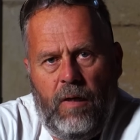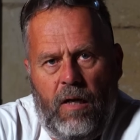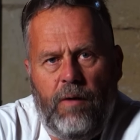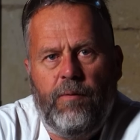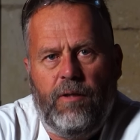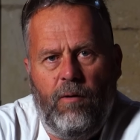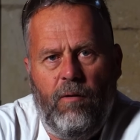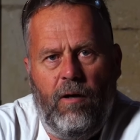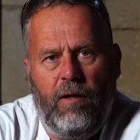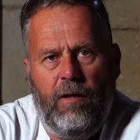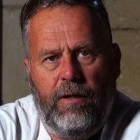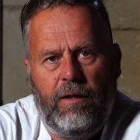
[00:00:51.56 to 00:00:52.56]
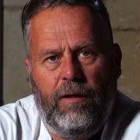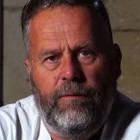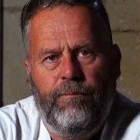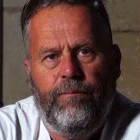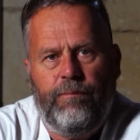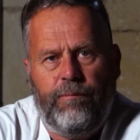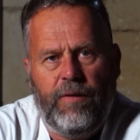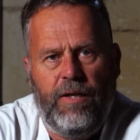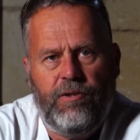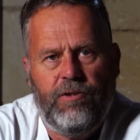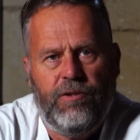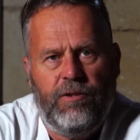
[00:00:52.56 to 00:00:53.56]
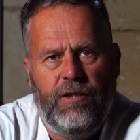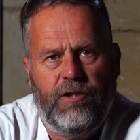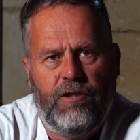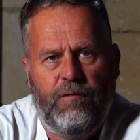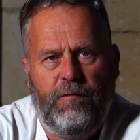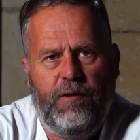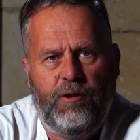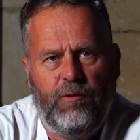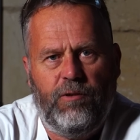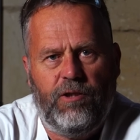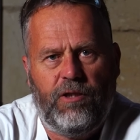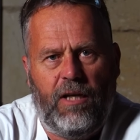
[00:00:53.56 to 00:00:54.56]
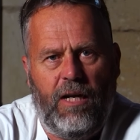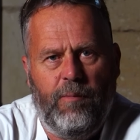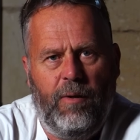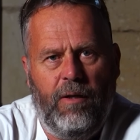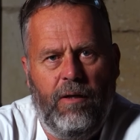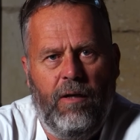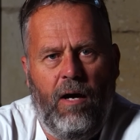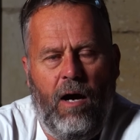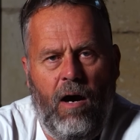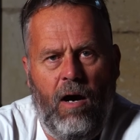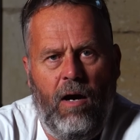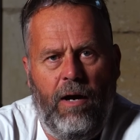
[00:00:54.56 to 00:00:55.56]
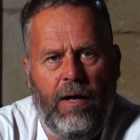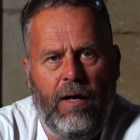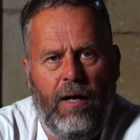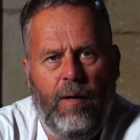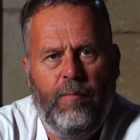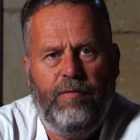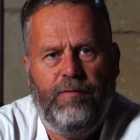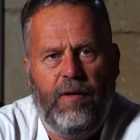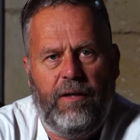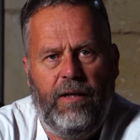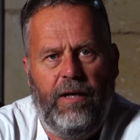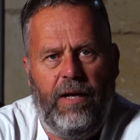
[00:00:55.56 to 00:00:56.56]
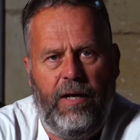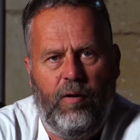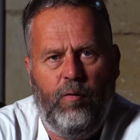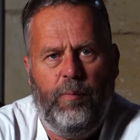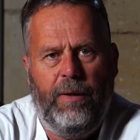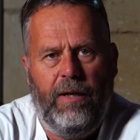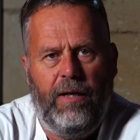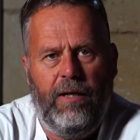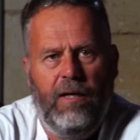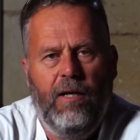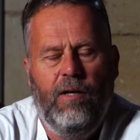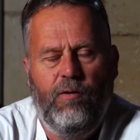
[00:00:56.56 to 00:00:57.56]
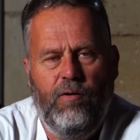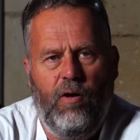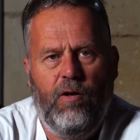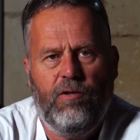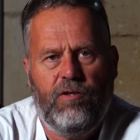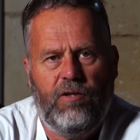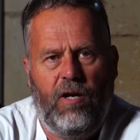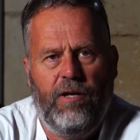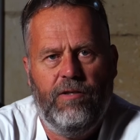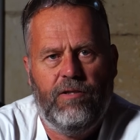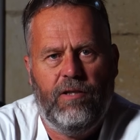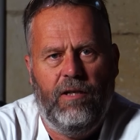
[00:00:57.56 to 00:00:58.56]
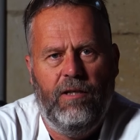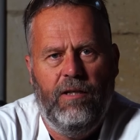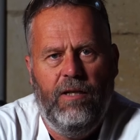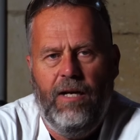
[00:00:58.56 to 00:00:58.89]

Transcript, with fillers: I know what you lot are like. This is an official disclaimer. I am a fucking hillbilly, not a sciencer.